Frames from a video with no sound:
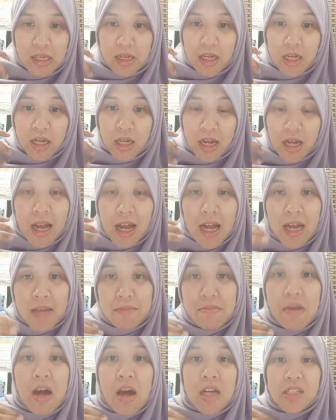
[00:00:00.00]

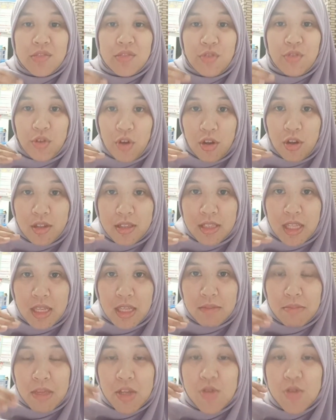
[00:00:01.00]
high marks for content,